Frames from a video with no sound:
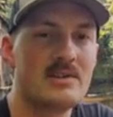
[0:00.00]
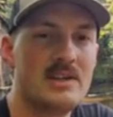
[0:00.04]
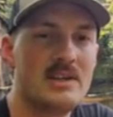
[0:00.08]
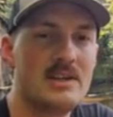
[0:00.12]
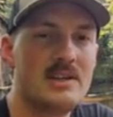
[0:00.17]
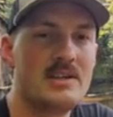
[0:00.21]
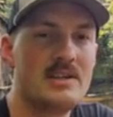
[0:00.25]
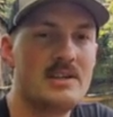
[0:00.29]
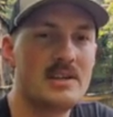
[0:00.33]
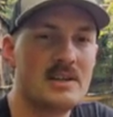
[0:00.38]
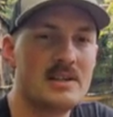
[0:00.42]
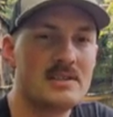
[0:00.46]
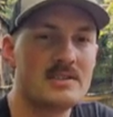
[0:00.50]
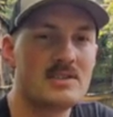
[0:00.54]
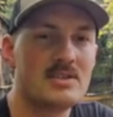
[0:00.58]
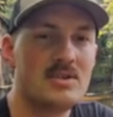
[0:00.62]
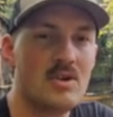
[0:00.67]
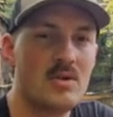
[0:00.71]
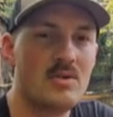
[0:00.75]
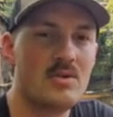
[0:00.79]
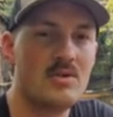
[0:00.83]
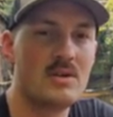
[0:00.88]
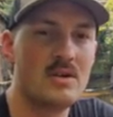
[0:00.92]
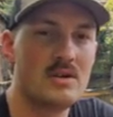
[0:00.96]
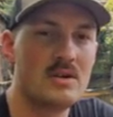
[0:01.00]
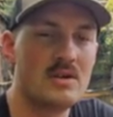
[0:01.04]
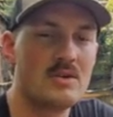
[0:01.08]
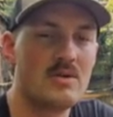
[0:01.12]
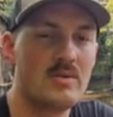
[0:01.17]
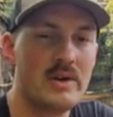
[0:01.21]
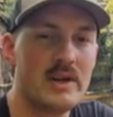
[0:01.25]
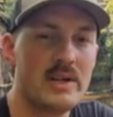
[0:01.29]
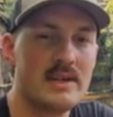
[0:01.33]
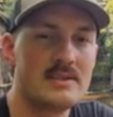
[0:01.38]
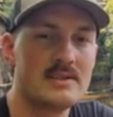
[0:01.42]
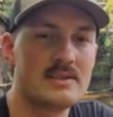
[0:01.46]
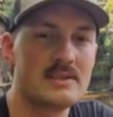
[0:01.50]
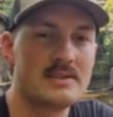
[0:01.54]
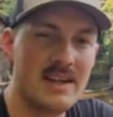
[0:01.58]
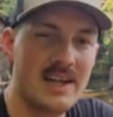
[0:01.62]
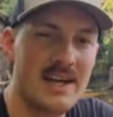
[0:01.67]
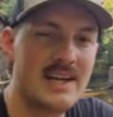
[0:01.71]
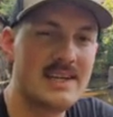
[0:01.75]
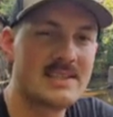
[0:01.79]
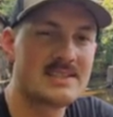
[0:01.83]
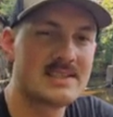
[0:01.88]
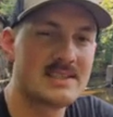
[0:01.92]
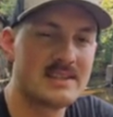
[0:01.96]
really does go a long way. The
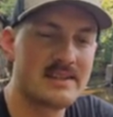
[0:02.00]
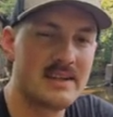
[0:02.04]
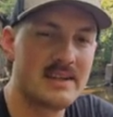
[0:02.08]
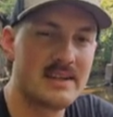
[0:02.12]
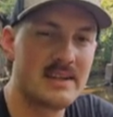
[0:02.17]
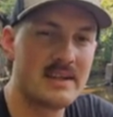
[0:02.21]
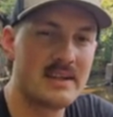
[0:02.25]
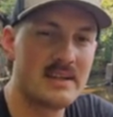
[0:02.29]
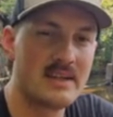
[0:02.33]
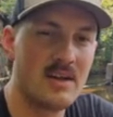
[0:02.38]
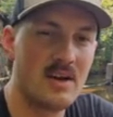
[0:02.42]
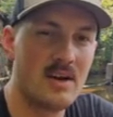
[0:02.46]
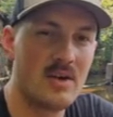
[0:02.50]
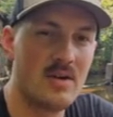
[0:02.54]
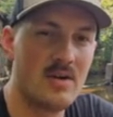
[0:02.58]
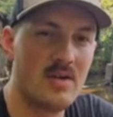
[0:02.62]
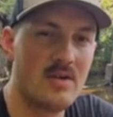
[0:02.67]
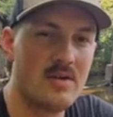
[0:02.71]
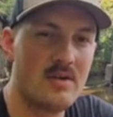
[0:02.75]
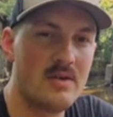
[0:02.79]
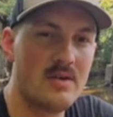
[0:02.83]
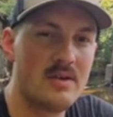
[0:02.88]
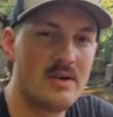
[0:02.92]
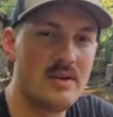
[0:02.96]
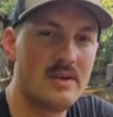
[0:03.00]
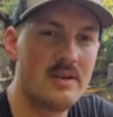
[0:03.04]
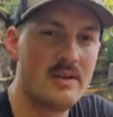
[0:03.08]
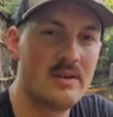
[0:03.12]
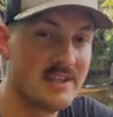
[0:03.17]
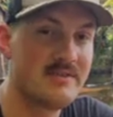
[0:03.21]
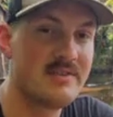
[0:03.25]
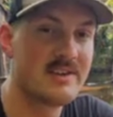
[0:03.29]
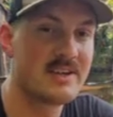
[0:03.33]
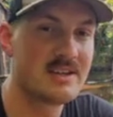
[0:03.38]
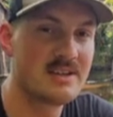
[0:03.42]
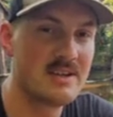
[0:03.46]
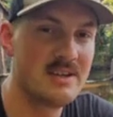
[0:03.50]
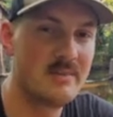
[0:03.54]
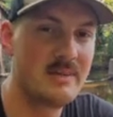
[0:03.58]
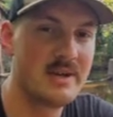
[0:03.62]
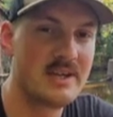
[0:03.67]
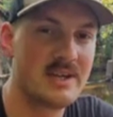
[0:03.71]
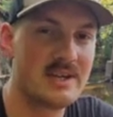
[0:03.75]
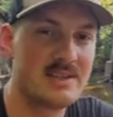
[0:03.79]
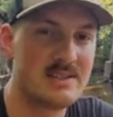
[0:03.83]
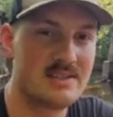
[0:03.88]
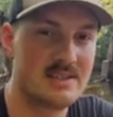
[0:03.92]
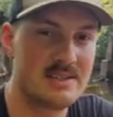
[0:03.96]
last thing though, specifically
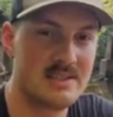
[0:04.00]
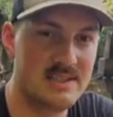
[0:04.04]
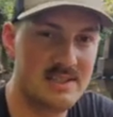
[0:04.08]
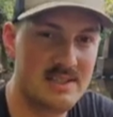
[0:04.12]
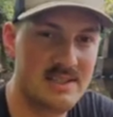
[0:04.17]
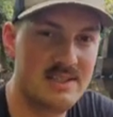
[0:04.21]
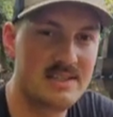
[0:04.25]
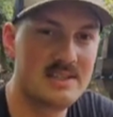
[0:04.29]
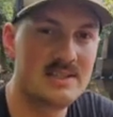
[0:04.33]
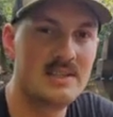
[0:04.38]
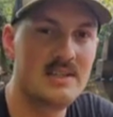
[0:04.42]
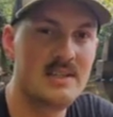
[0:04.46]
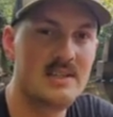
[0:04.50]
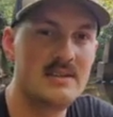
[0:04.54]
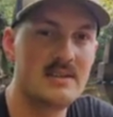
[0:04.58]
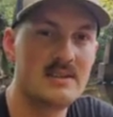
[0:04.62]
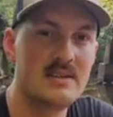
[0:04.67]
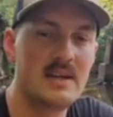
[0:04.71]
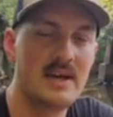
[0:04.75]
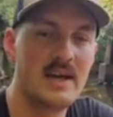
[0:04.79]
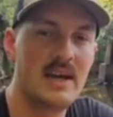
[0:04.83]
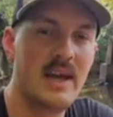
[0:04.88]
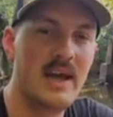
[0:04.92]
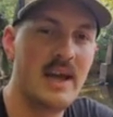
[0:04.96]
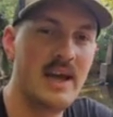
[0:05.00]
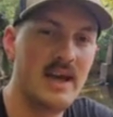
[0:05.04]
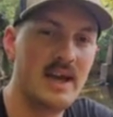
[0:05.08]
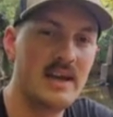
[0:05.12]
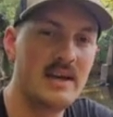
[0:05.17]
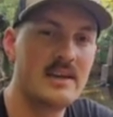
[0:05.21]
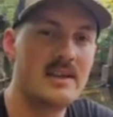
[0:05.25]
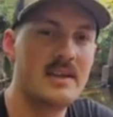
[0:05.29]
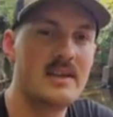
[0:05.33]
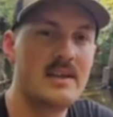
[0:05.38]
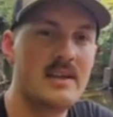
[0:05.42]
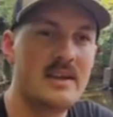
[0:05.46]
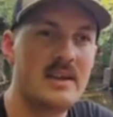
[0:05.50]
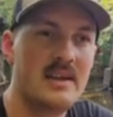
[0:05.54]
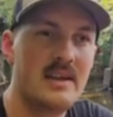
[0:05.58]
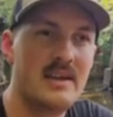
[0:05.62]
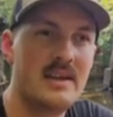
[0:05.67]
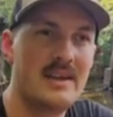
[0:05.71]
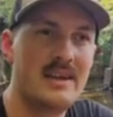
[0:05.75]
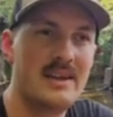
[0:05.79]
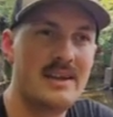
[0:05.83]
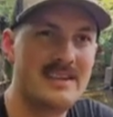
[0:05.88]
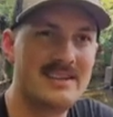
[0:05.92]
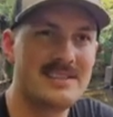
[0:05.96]
because it's easy and
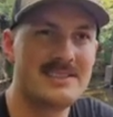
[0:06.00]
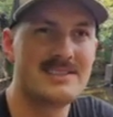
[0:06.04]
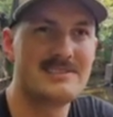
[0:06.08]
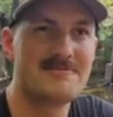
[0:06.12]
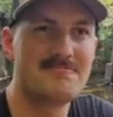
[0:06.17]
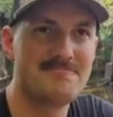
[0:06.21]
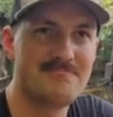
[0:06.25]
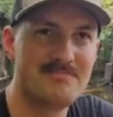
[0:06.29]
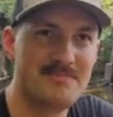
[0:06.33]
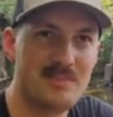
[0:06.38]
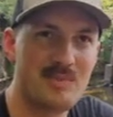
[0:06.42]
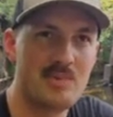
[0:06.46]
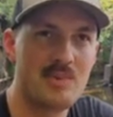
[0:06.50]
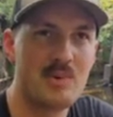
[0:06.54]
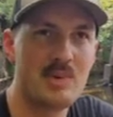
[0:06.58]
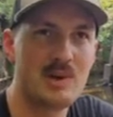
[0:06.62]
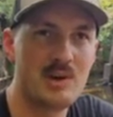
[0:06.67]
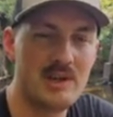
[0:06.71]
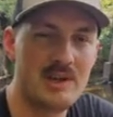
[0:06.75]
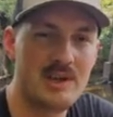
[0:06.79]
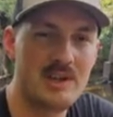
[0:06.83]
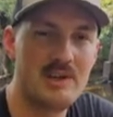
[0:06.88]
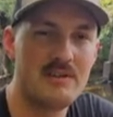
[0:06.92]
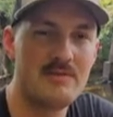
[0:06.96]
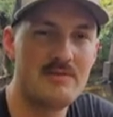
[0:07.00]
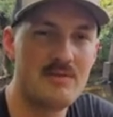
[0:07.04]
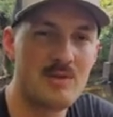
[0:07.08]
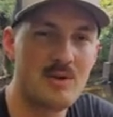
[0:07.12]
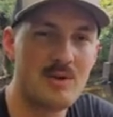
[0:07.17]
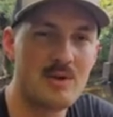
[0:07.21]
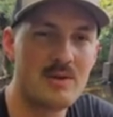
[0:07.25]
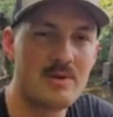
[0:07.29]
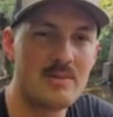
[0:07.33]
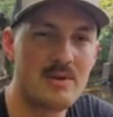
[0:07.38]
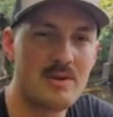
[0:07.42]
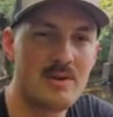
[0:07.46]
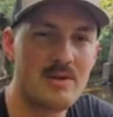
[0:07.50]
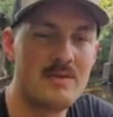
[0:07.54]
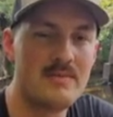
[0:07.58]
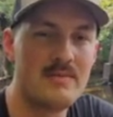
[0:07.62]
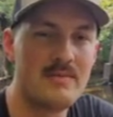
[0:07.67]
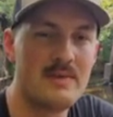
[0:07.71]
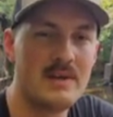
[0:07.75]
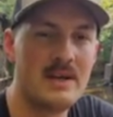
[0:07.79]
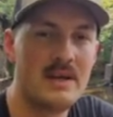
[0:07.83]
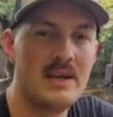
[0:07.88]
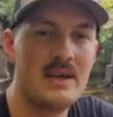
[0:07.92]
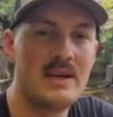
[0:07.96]
it's pretty
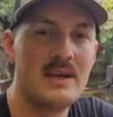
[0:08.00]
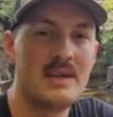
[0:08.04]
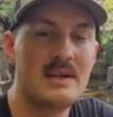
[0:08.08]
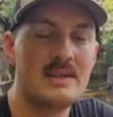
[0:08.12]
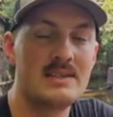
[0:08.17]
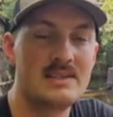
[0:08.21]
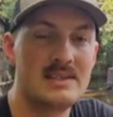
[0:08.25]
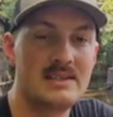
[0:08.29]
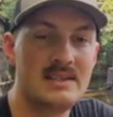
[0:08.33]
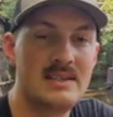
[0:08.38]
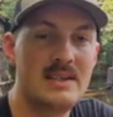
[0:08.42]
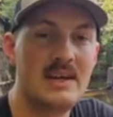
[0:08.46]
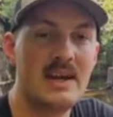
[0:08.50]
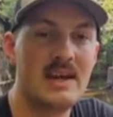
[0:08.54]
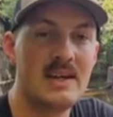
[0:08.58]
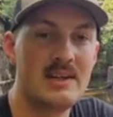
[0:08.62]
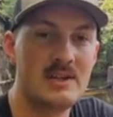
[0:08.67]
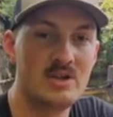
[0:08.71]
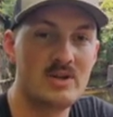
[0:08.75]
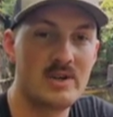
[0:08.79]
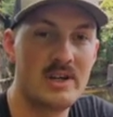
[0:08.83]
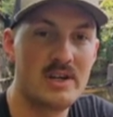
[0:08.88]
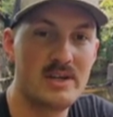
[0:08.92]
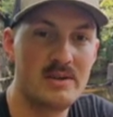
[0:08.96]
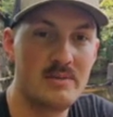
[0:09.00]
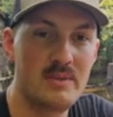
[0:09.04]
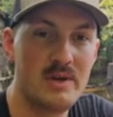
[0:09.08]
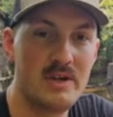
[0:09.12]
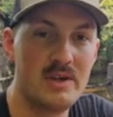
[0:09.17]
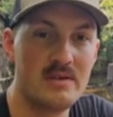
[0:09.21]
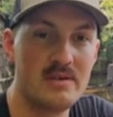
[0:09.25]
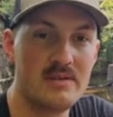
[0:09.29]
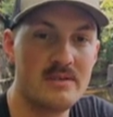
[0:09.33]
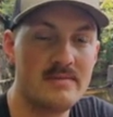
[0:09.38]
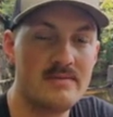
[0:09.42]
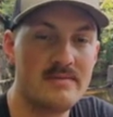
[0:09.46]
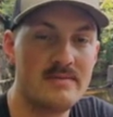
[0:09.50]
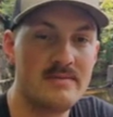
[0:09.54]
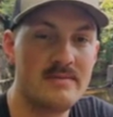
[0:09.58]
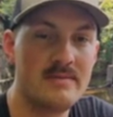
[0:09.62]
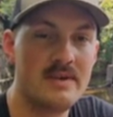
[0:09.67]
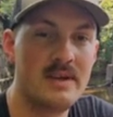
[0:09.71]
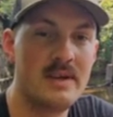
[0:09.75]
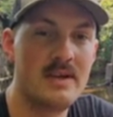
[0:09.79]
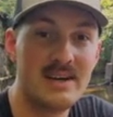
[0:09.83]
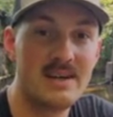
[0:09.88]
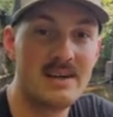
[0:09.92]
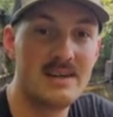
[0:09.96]
affordable, is a dehydrated meal,
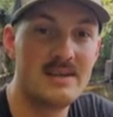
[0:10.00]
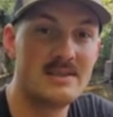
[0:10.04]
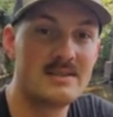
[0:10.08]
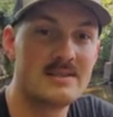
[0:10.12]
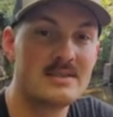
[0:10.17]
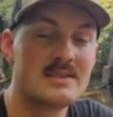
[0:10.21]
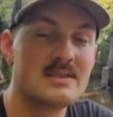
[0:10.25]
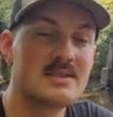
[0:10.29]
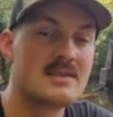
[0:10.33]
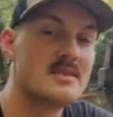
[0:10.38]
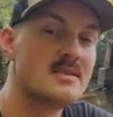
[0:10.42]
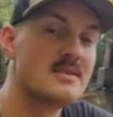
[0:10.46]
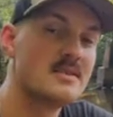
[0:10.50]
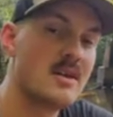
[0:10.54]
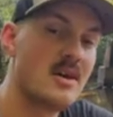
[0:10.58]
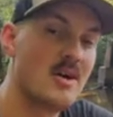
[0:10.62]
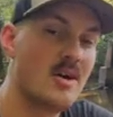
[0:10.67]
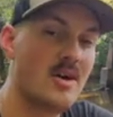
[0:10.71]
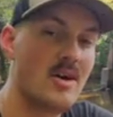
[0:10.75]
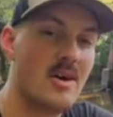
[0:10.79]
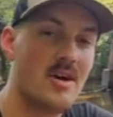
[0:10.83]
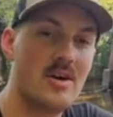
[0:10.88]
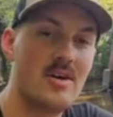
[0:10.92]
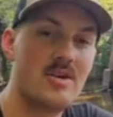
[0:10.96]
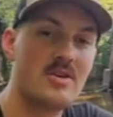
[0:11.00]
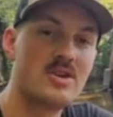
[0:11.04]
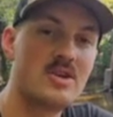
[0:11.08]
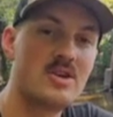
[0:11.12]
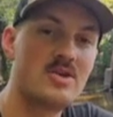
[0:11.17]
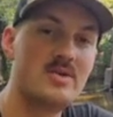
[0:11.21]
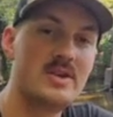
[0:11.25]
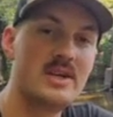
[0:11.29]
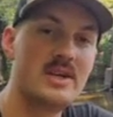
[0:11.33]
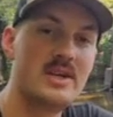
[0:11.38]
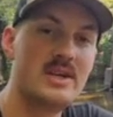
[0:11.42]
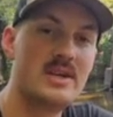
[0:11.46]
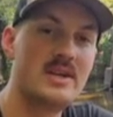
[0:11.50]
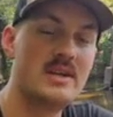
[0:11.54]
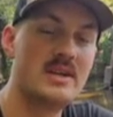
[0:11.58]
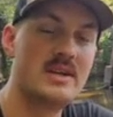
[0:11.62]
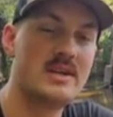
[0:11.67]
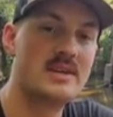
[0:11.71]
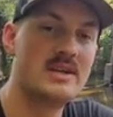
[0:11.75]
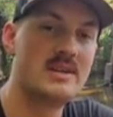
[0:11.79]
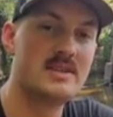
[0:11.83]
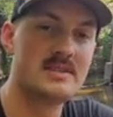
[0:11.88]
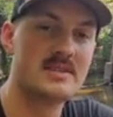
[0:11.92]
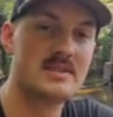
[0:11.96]
because all you
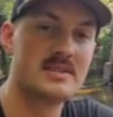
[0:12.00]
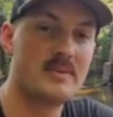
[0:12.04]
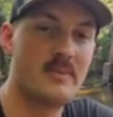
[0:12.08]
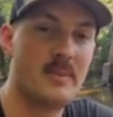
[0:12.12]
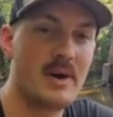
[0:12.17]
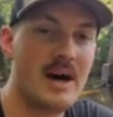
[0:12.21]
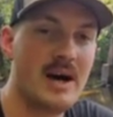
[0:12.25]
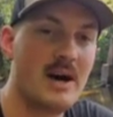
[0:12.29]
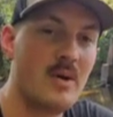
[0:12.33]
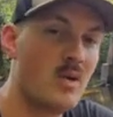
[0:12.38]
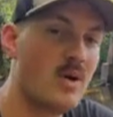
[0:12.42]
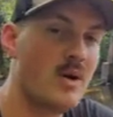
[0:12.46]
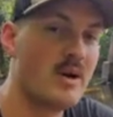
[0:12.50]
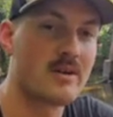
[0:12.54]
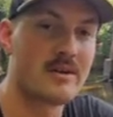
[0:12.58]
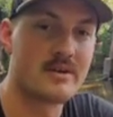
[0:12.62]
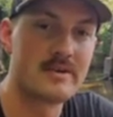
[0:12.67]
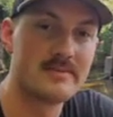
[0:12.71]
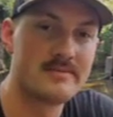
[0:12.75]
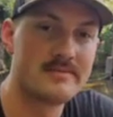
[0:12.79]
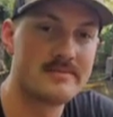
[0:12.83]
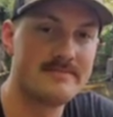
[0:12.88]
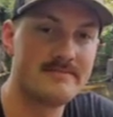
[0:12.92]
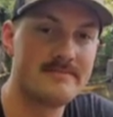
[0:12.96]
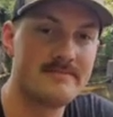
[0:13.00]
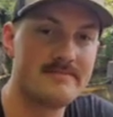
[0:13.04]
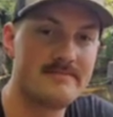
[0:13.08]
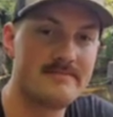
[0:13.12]
need is some hot water.